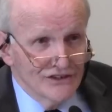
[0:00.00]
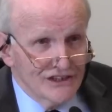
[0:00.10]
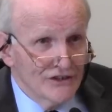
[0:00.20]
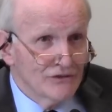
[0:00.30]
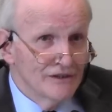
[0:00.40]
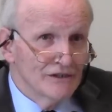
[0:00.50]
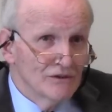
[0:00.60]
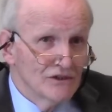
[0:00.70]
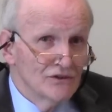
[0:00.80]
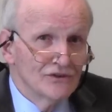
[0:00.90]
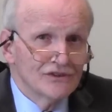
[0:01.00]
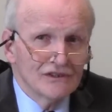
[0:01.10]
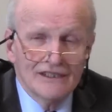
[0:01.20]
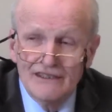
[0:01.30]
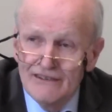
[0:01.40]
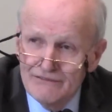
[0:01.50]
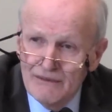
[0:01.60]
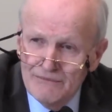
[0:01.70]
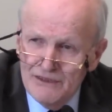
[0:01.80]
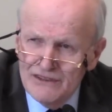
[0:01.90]
South Korea will lose. I
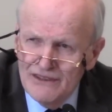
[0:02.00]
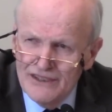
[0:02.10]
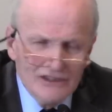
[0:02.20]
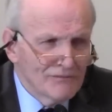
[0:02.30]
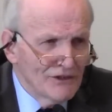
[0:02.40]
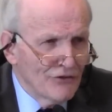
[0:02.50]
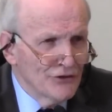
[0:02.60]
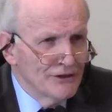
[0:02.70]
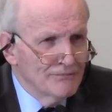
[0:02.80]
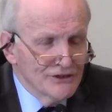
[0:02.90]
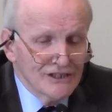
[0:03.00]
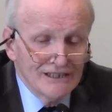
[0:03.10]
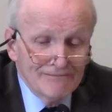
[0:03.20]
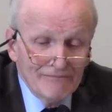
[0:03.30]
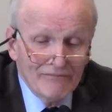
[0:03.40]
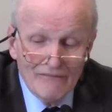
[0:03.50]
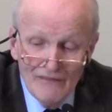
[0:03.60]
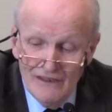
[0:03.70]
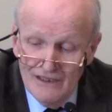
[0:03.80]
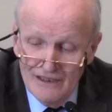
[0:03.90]
think it's about 30%
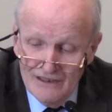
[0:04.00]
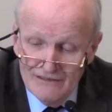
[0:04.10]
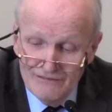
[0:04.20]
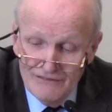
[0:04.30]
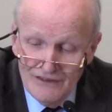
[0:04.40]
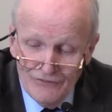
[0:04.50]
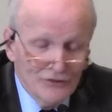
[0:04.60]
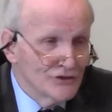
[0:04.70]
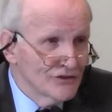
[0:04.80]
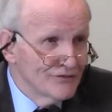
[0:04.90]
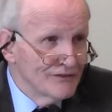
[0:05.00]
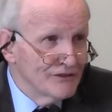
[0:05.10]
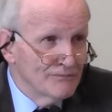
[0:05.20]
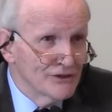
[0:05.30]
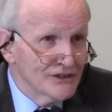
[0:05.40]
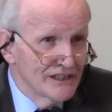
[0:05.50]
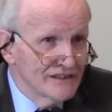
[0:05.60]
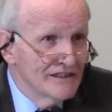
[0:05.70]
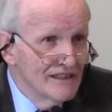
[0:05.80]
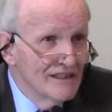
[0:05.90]
in the future,
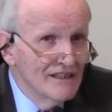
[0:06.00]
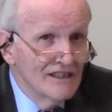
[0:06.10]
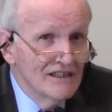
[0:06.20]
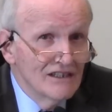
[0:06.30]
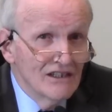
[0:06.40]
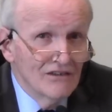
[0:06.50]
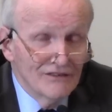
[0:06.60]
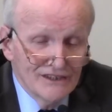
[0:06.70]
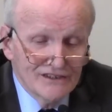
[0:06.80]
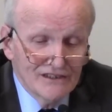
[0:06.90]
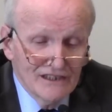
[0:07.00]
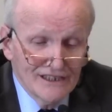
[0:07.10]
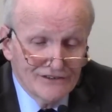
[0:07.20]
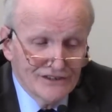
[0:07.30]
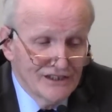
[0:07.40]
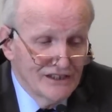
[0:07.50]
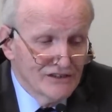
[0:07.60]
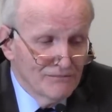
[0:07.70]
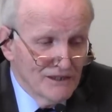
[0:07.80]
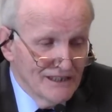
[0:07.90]
50% of its electricity
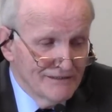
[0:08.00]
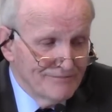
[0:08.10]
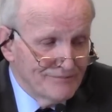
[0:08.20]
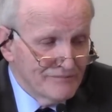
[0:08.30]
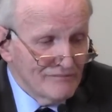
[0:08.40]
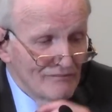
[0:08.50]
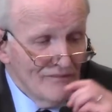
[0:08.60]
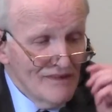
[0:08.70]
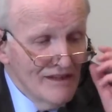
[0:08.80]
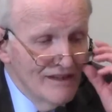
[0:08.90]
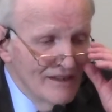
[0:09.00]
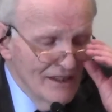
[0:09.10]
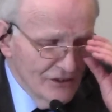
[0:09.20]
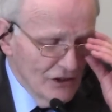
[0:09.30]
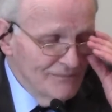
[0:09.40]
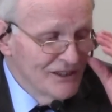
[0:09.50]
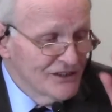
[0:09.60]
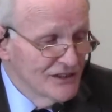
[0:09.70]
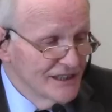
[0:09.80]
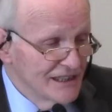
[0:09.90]
supply. So I'm
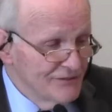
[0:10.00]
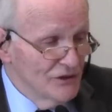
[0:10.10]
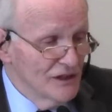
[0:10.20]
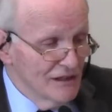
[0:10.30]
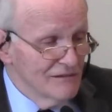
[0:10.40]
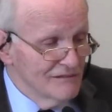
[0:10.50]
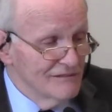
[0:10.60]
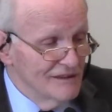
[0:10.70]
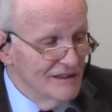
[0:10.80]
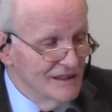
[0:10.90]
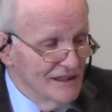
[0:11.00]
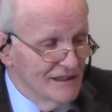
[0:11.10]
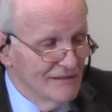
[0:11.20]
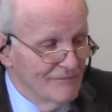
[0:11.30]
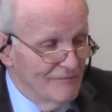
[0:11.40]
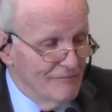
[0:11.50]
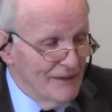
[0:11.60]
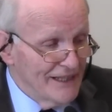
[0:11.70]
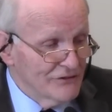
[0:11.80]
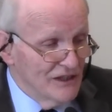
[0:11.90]
just going to give you a little
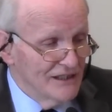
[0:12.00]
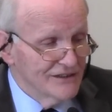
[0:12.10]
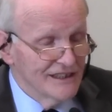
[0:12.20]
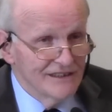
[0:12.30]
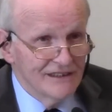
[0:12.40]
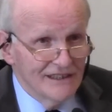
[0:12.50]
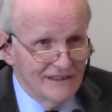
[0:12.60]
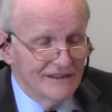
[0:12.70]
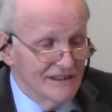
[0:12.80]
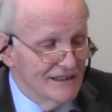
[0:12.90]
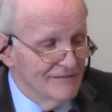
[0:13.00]
background, and